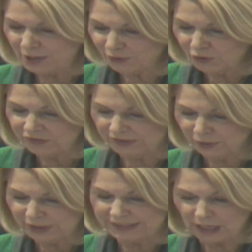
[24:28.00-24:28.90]
he earns
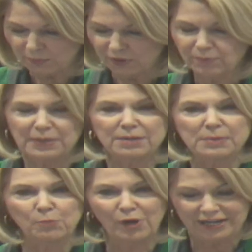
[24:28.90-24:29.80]
nearly double the
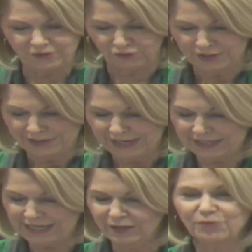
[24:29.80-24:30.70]
minimum wage,
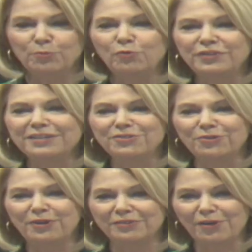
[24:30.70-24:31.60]
and he has moved
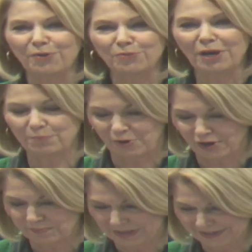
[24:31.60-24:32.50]
into his own
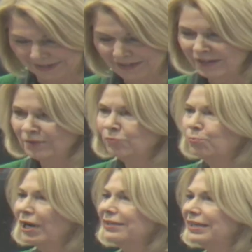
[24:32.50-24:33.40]
apartment.
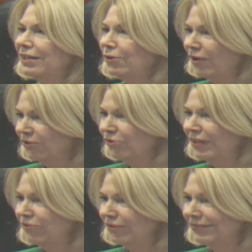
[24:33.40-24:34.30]
Bradley,
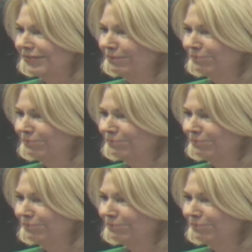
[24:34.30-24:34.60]
congratulations.